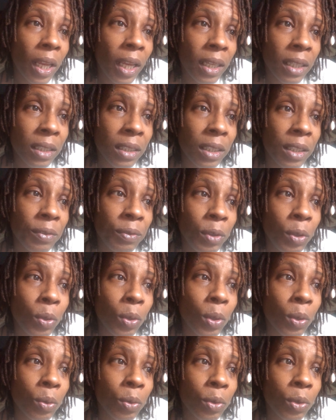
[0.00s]
And if you
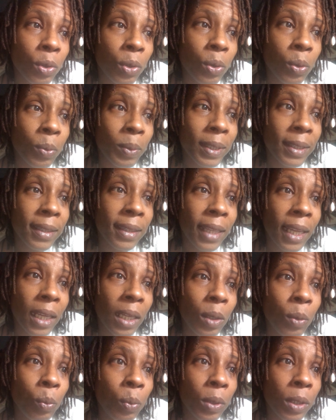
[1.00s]
don't do what
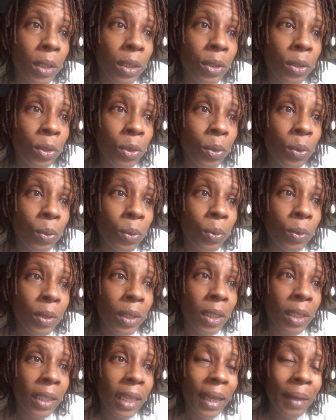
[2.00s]
they would do,
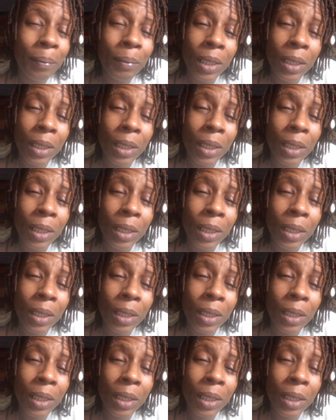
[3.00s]
then that